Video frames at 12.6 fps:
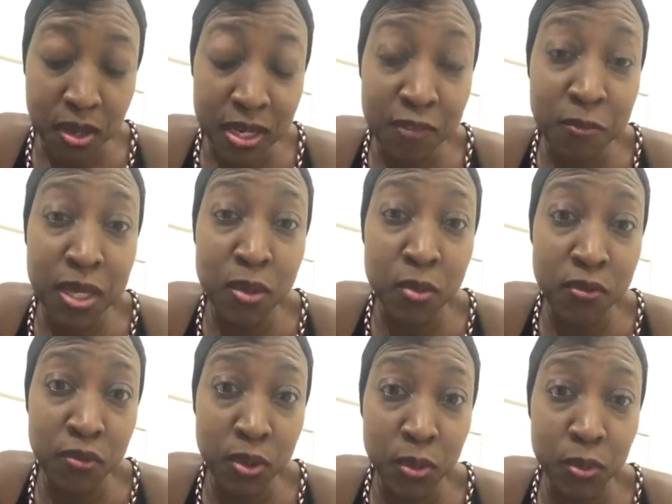leave me a
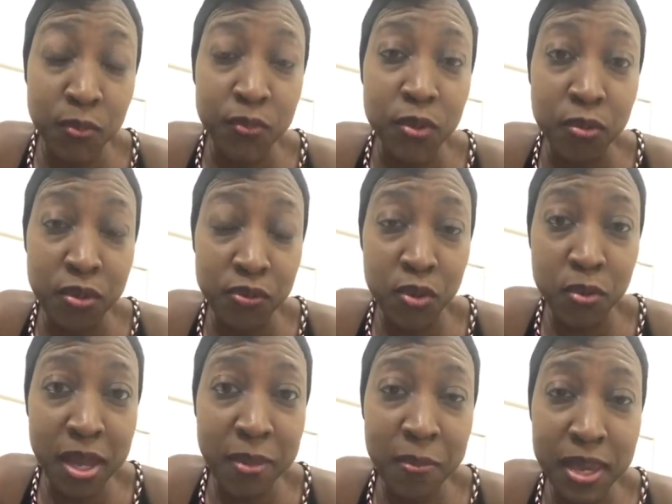review
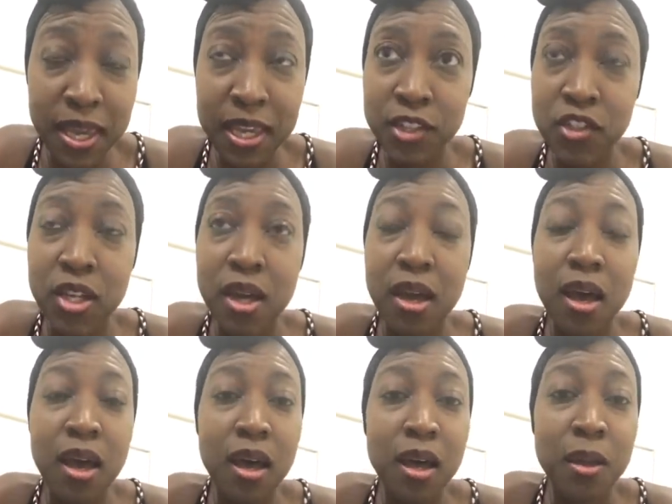my page,
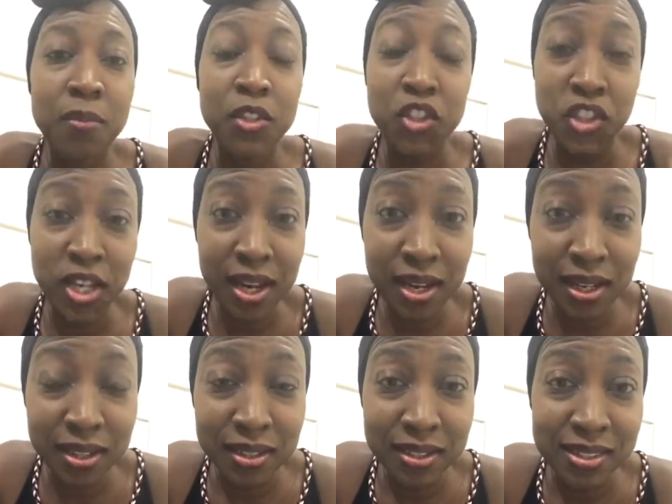
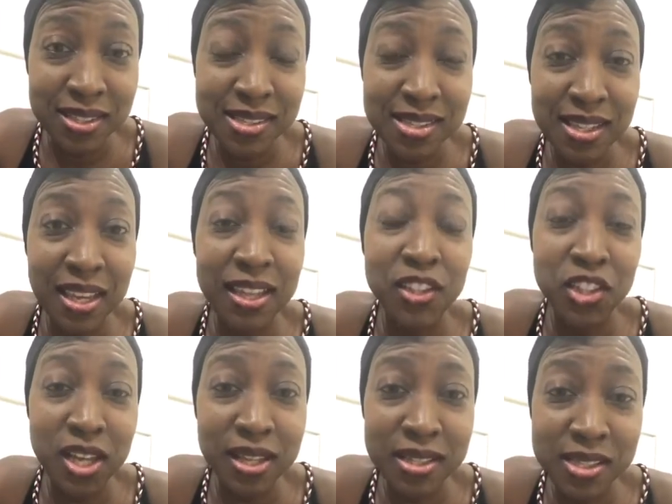share this link,
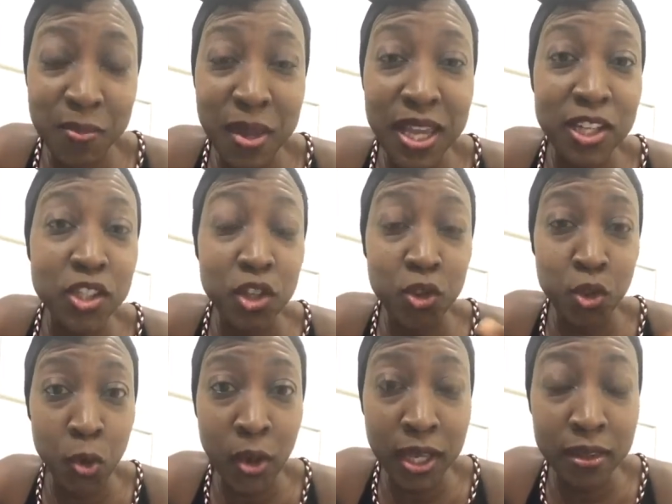share this page,
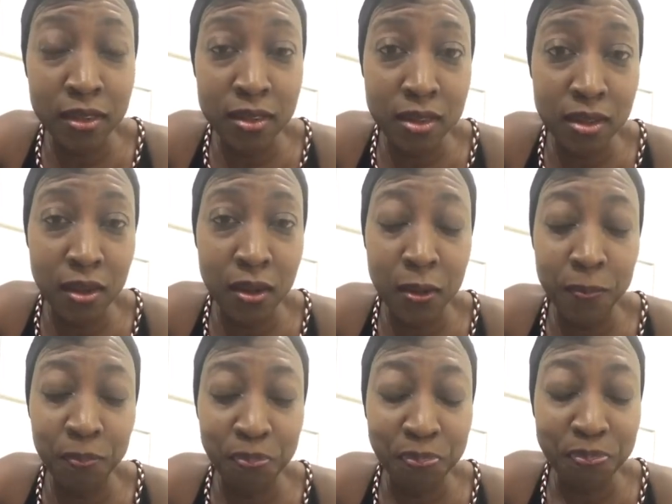join
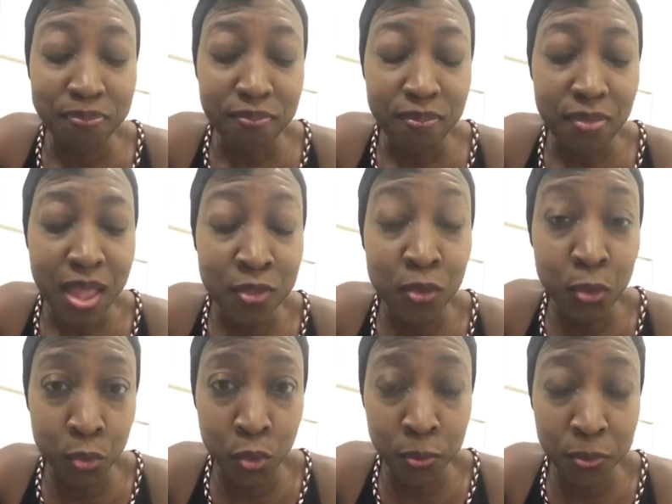the
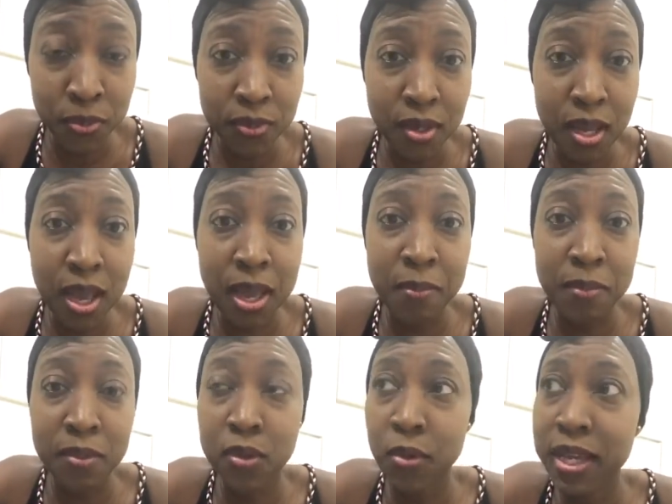group
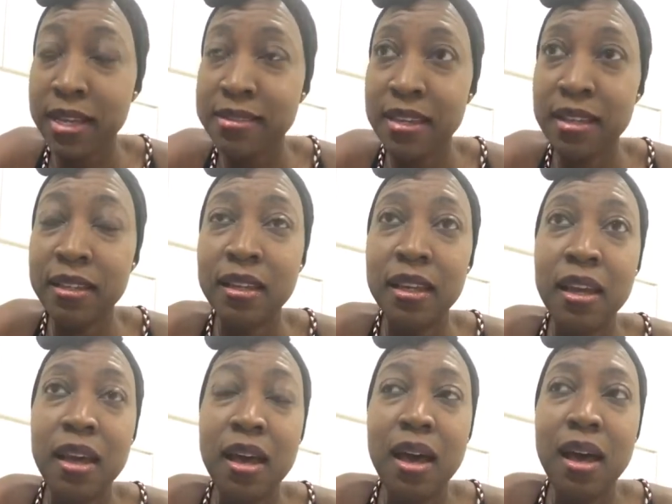I'm creating,
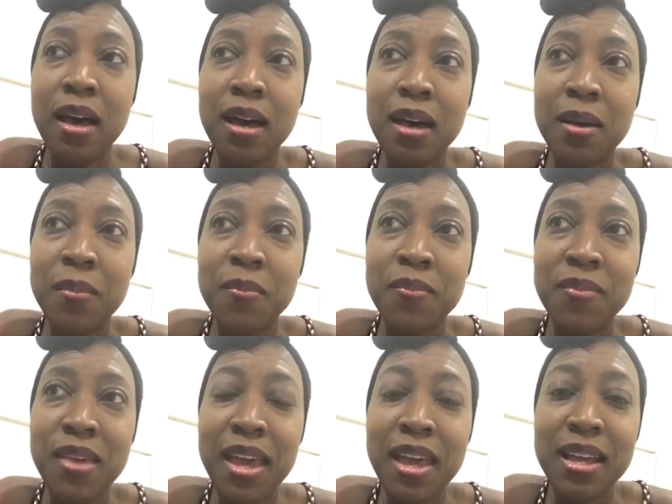
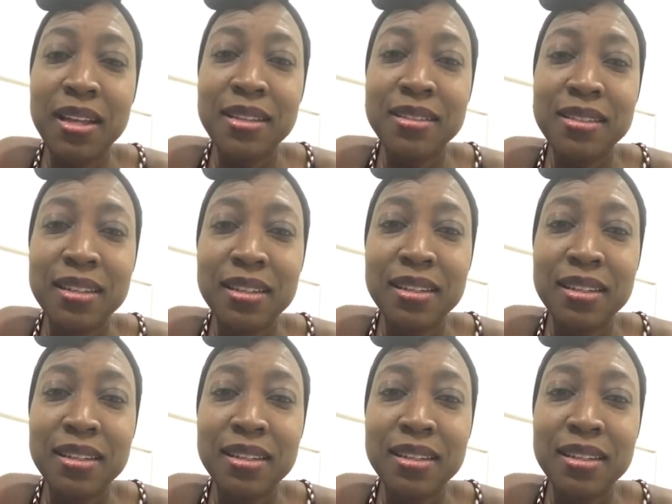and